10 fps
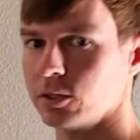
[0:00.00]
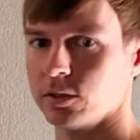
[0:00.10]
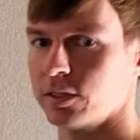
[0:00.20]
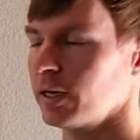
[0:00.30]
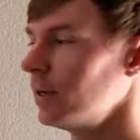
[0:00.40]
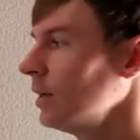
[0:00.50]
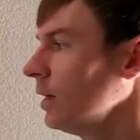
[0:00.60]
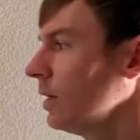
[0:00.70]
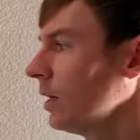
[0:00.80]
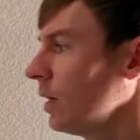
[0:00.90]
She said,
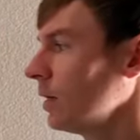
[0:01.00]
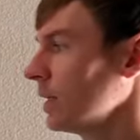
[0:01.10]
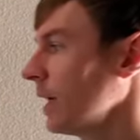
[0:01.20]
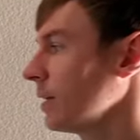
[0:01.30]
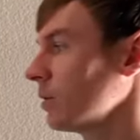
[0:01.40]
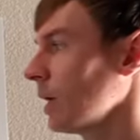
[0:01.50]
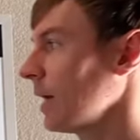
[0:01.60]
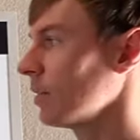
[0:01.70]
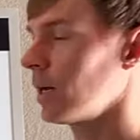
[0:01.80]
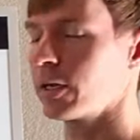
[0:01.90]
yeah, you're
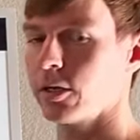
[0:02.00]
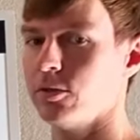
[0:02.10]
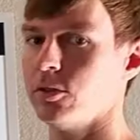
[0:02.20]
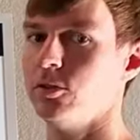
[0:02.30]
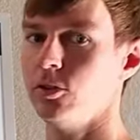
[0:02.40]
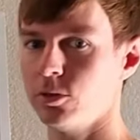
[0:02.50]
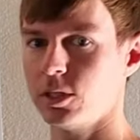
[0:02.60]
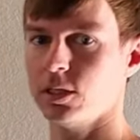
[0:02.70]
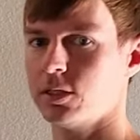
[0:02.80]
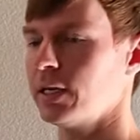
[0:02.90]
right. A lot of coaches do
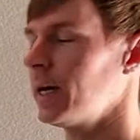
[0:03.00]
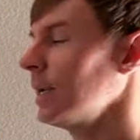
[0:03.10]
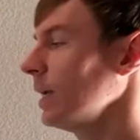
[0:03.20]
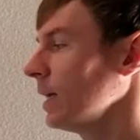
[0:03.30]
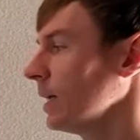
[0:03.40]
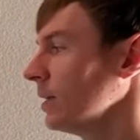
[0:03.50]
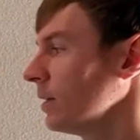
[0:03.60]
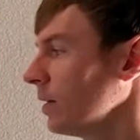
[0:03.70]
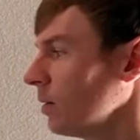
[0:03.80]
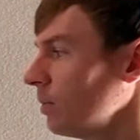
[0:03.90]
teach that,
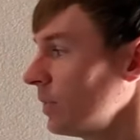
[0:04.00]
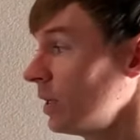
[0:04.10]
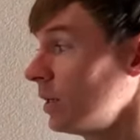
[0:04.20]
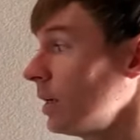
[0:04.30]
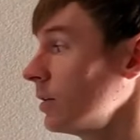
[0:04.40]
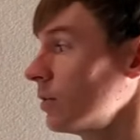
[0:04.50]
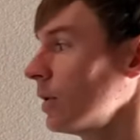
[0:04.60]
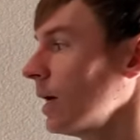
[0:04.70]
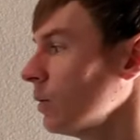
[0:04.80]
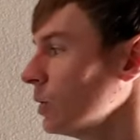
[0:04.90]
and you're right.